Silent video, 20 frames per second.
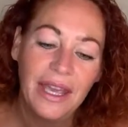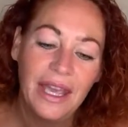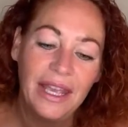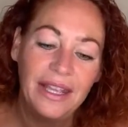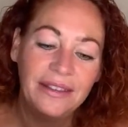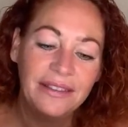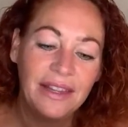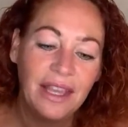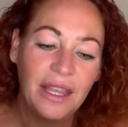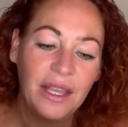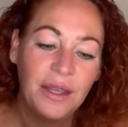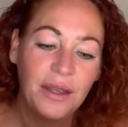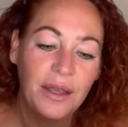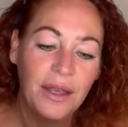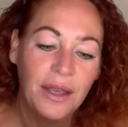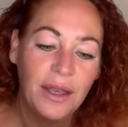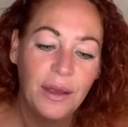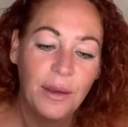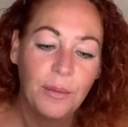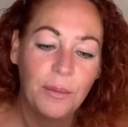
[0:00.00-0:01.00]
It's a,
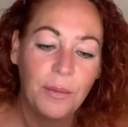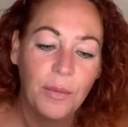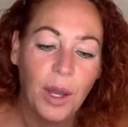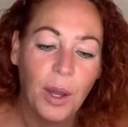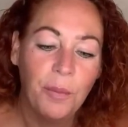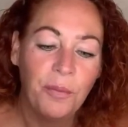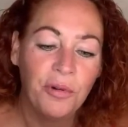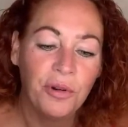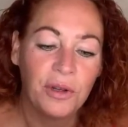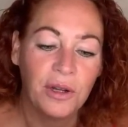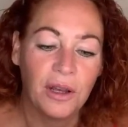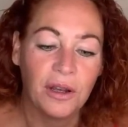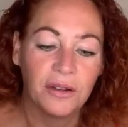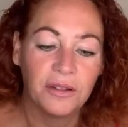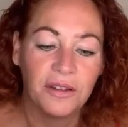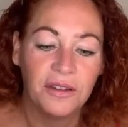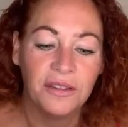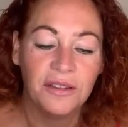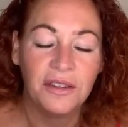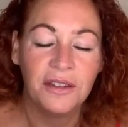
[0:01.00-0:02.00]
a
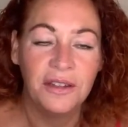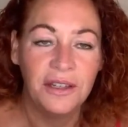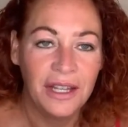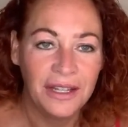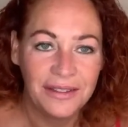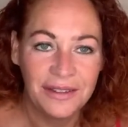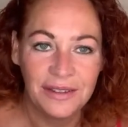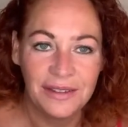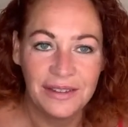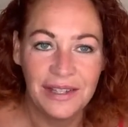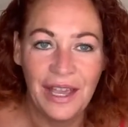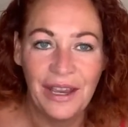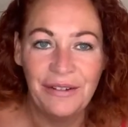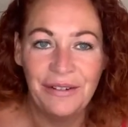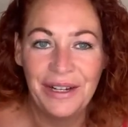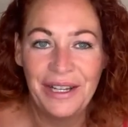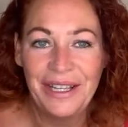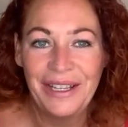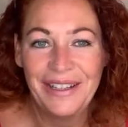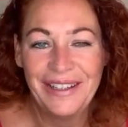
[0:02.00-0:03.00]
product. It's a
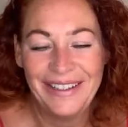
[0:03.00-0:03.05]
necessary.